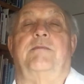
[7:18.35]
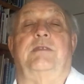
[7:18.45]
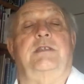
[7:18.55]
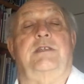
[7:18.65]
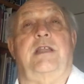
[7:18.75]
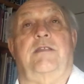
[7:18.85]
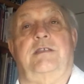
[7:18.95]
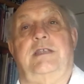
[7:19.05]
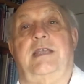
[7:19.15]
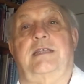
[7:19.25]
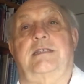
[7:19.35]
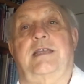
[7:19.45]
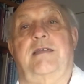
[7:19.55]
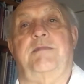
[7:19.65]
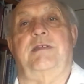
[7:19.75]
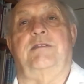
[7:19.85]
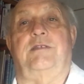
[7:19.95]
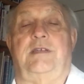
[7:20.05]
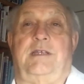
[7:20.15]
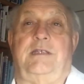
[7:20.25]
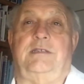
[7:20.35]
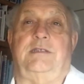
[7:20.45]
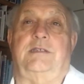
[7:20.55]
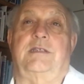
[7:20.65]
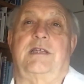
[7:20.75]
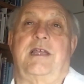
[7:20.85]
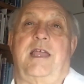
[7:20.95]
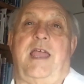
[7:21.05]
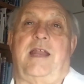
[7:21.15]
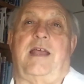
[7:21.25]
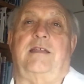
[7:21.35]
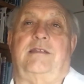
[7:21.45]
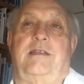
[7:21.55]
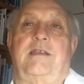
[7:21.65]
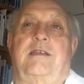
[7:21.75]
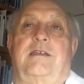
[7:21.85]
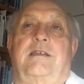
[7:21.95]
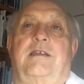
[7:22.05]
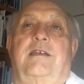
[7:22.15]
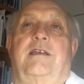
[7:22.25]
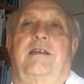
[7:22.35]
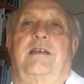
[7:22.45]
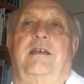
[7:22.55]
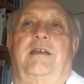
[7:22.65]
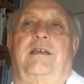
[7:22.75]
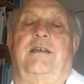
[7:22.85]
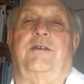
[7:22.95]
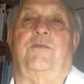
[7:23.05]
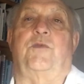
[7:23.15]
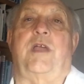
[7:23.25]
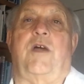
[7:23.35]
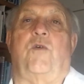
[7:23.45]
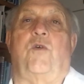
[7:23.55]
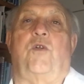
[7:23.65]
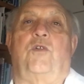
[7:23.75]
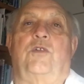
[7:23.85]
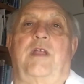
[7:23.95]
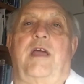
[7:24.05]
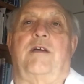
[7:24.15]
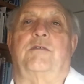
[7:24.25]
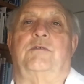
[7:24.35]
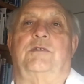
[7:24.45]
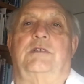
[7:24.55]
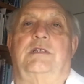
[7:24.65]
This is now the second time in 3 years, and I think we are all now